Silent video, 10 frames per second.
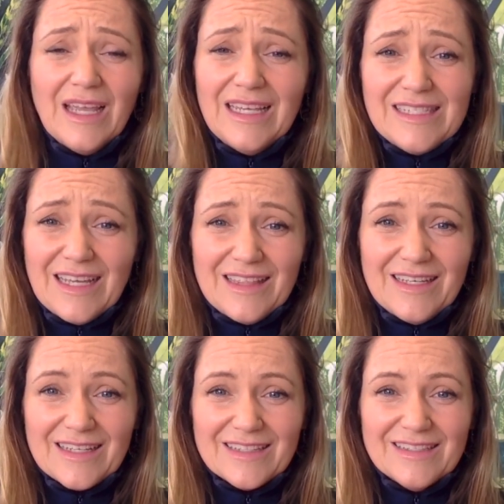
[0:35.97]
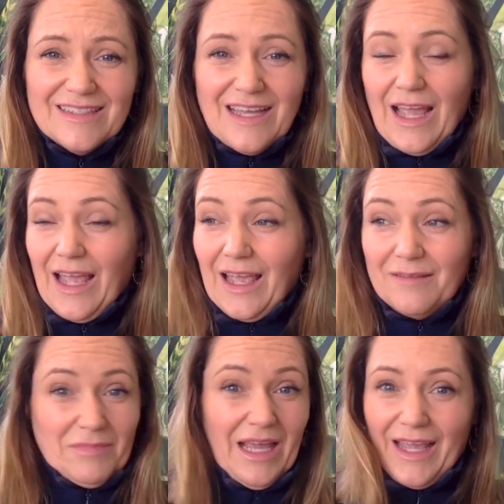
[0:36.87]
is it a thing?
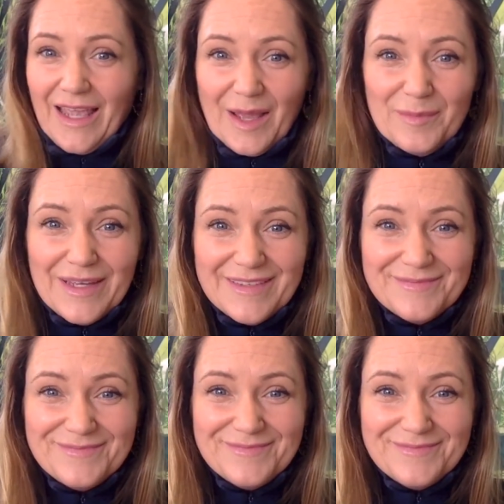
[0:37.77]
It can be.